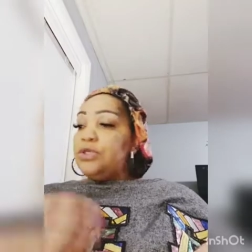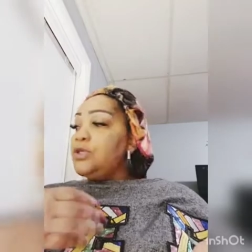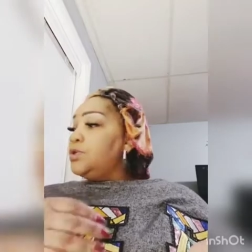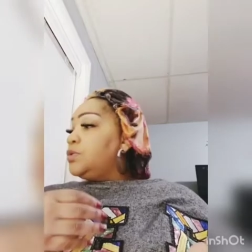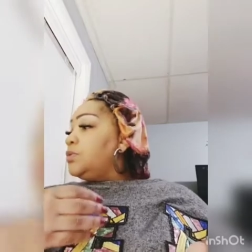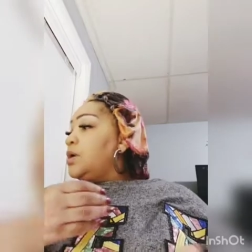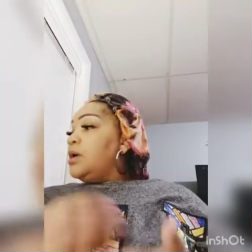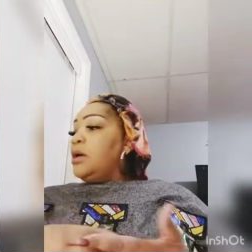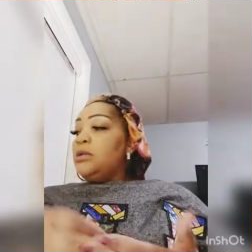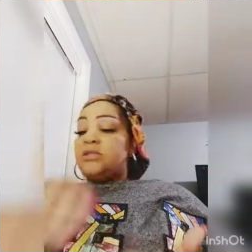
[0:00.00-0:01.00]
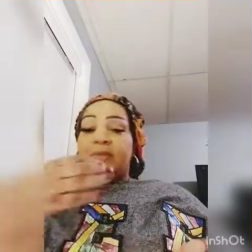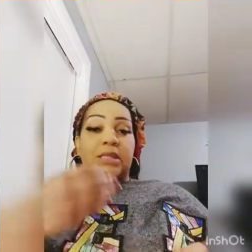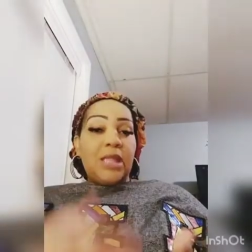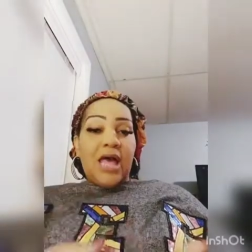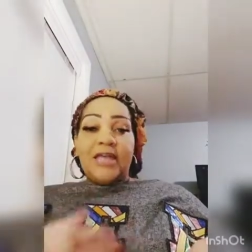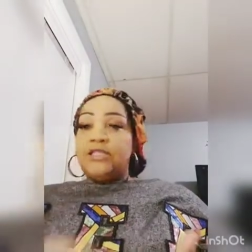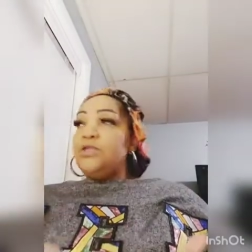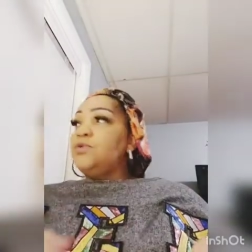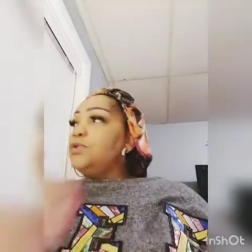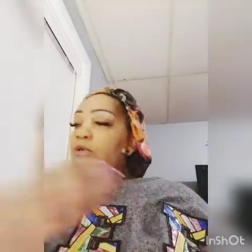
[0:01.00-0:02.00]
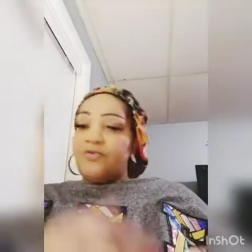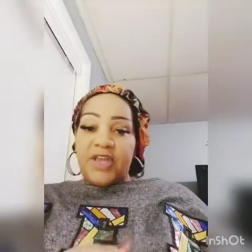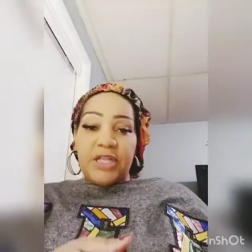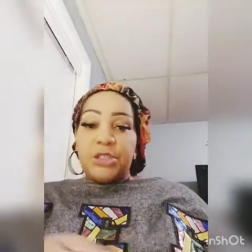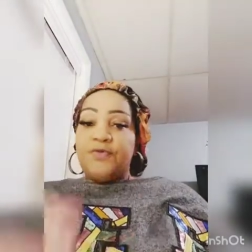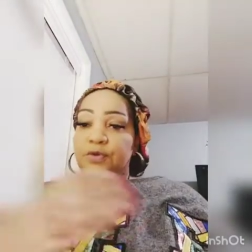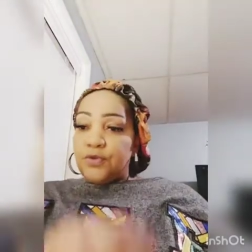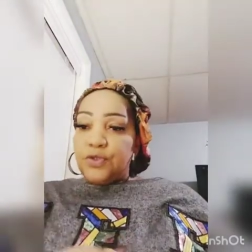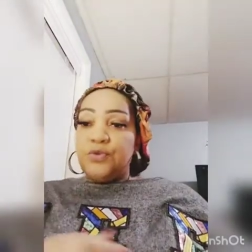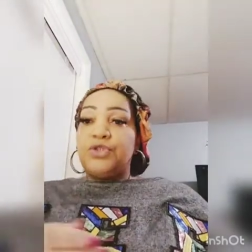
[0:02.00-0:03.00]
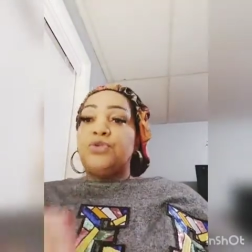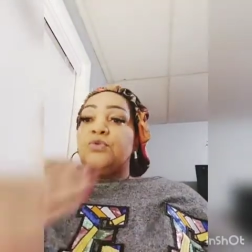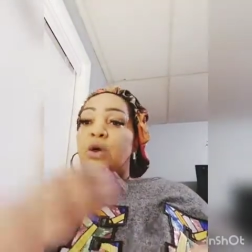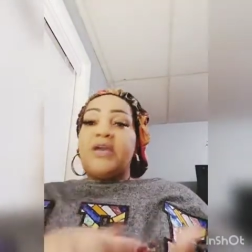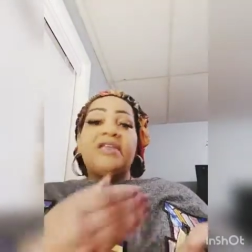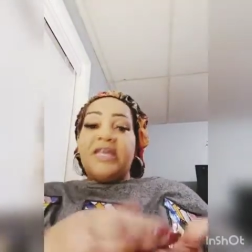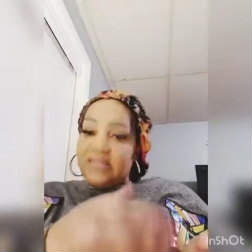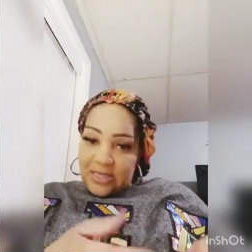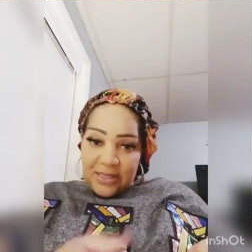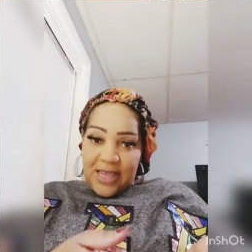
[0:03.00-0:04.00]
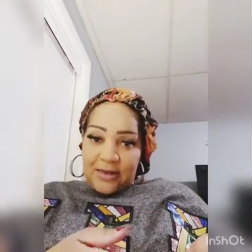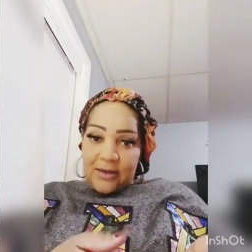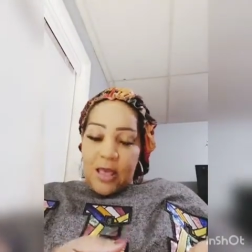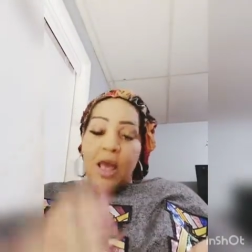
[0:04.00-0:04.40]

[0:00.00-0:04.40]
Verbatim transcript: you, Somebody lied to you, took advantage of you, used you. Okay, they did that.